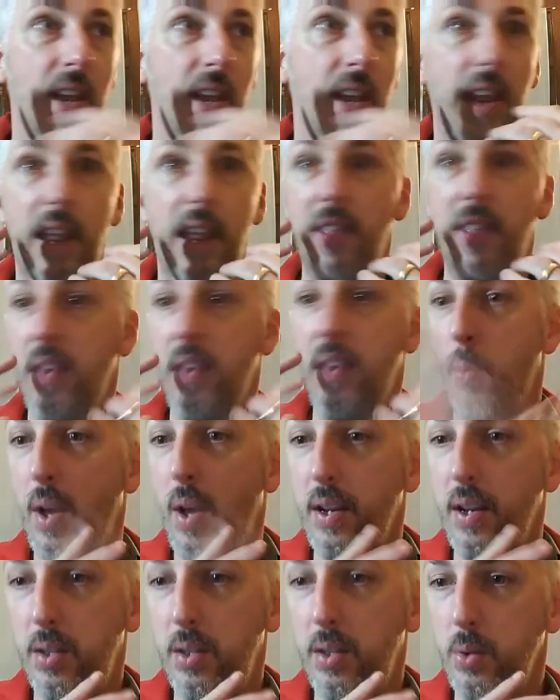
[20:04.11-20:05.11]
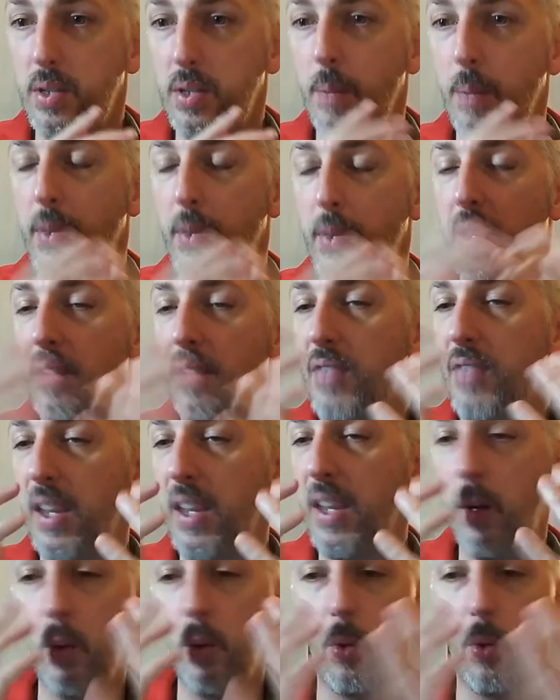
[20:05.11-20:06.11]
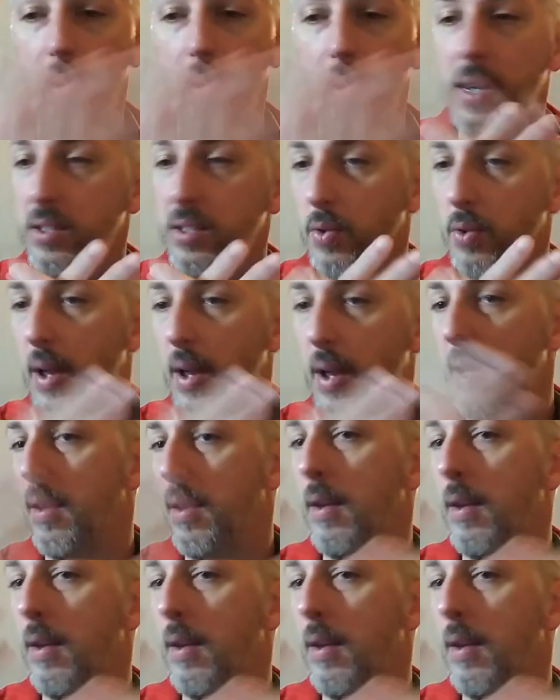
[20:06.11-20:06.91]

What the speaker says: and they want to do something, if they go to a restaurant,